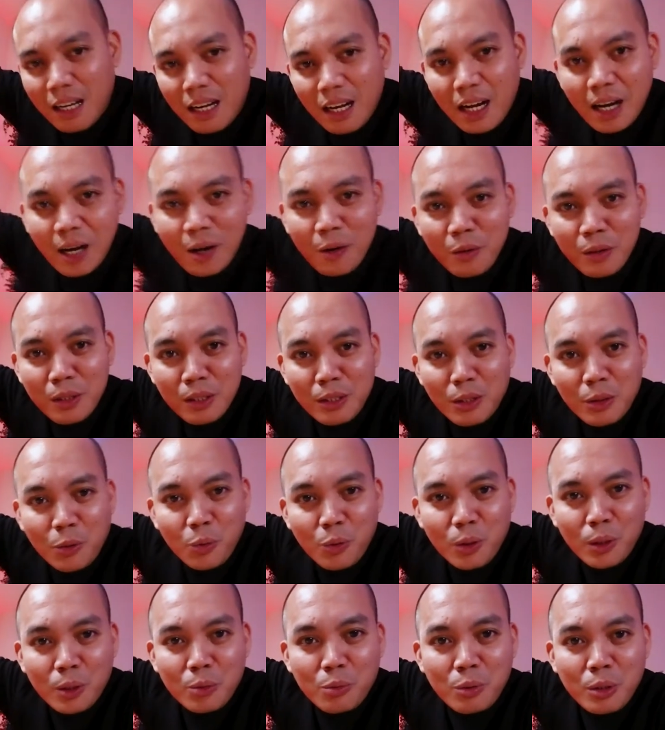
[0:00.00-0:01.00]
How in the
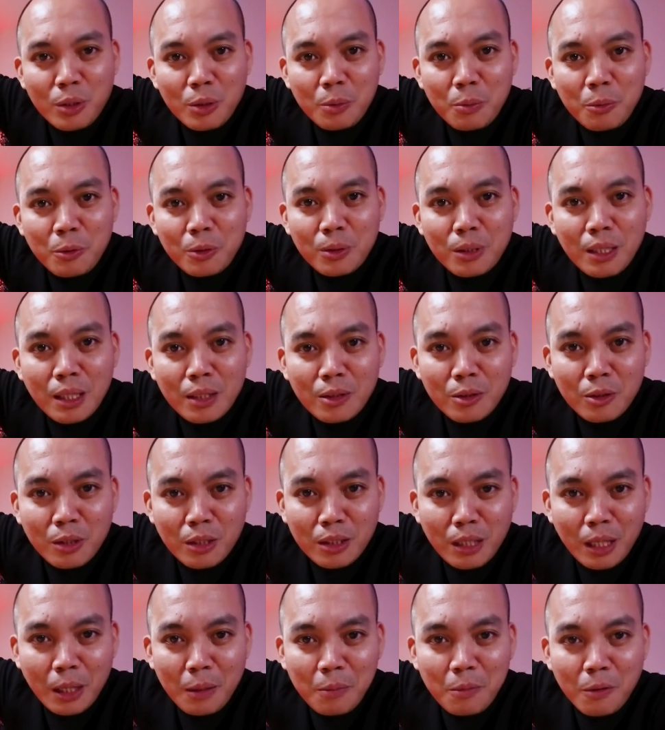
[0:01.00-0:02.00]
world will you put that on
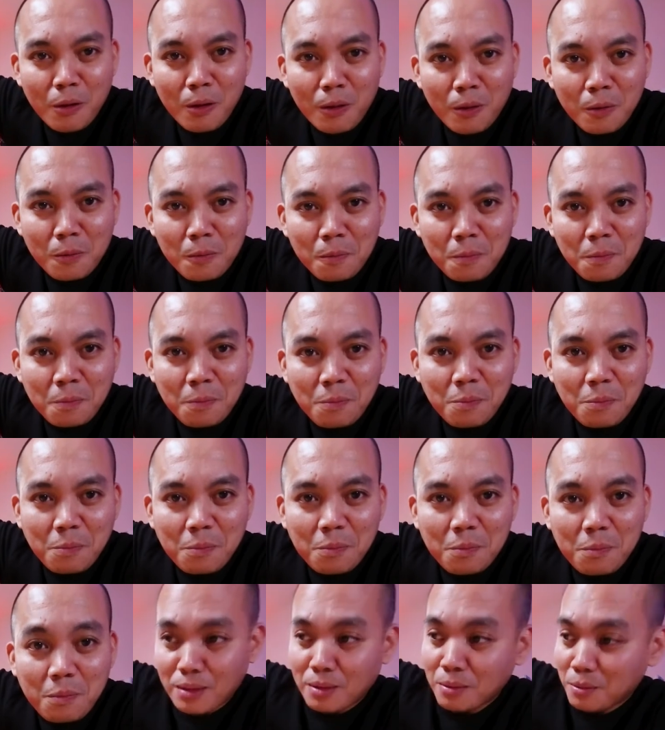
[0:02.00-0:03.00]
a table?
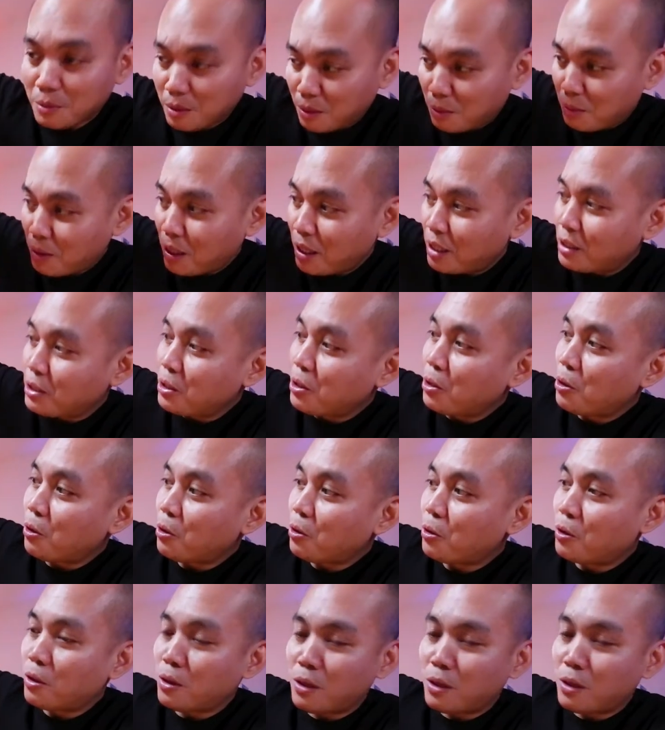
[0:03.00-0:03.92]
Anyway, samahan nyo ako,